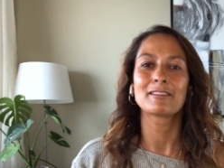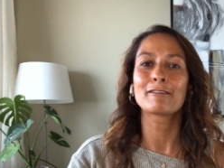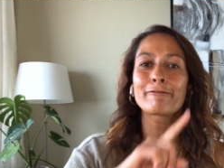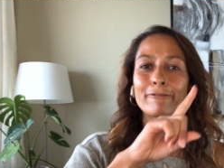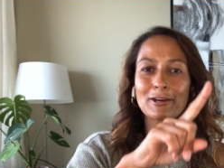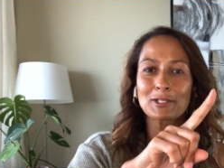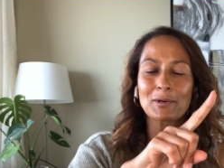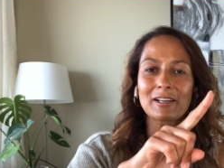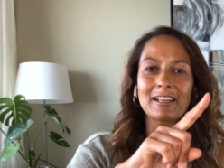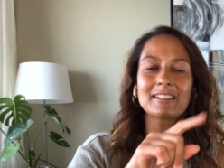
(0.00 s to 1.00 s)
The first
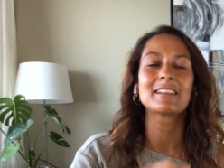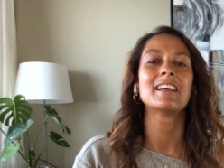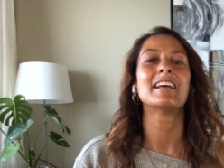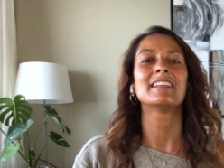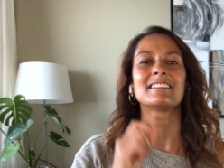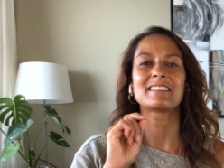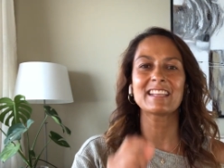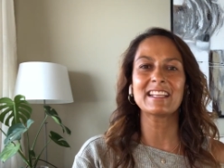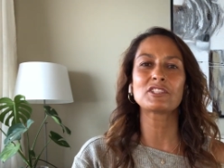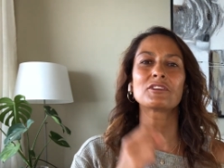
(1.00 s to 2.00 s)
one is
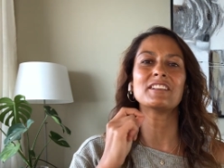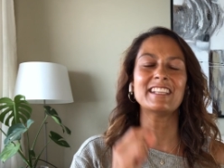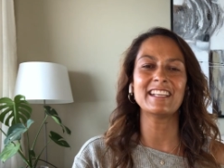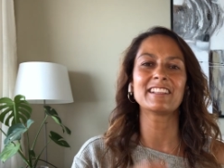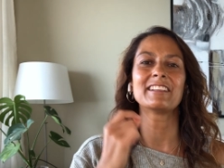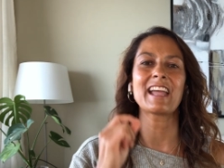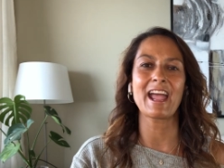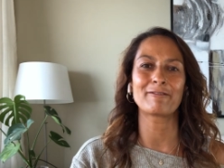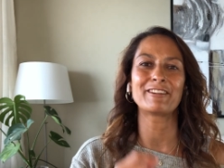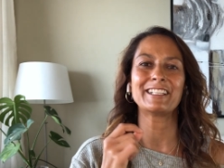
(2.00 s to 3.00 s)
change your needle
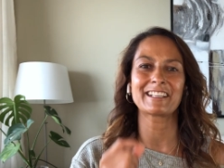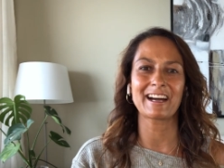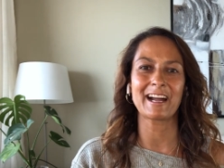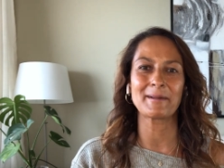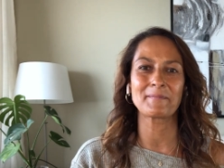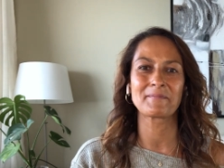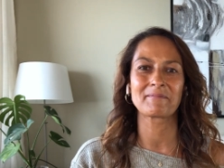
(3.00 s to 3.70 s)
every time.